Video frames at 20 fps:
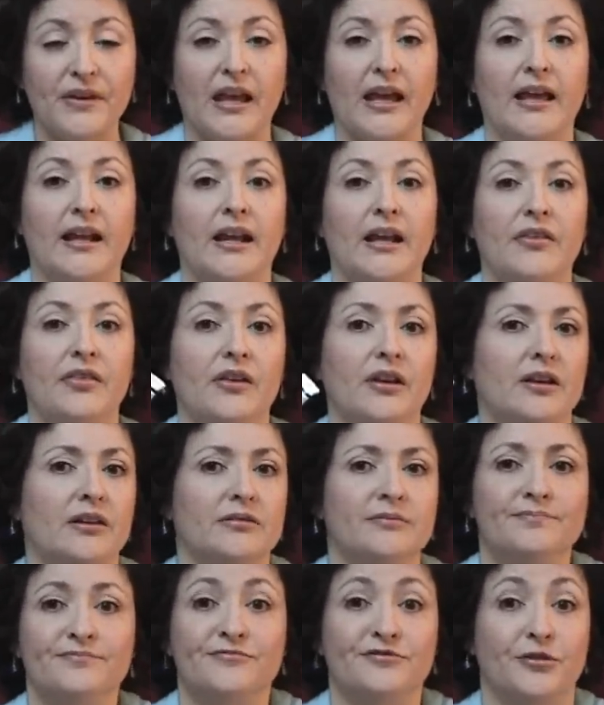and I think
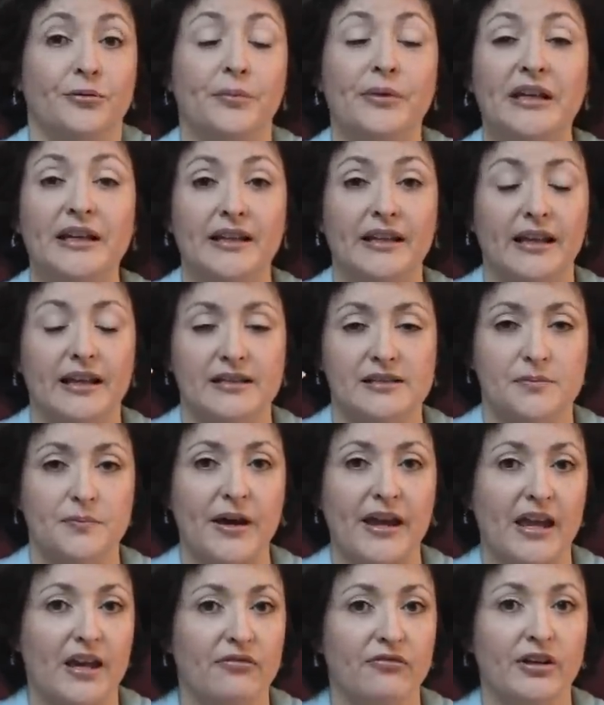for me that's
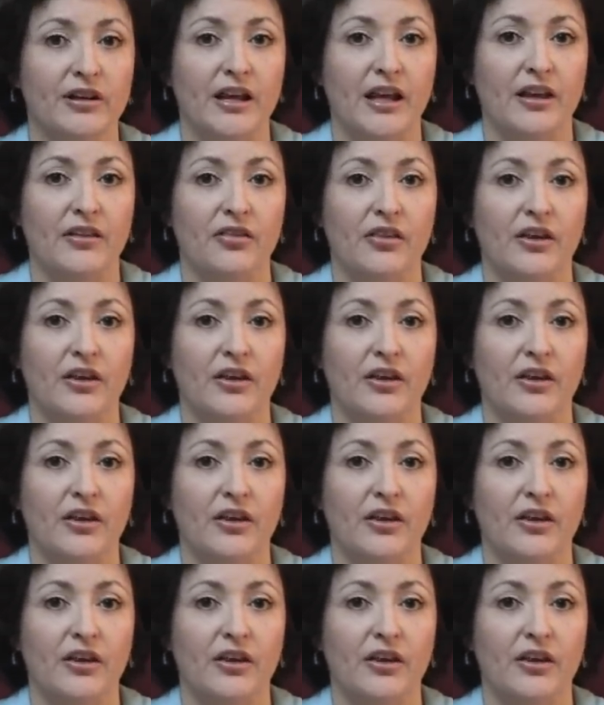my everyday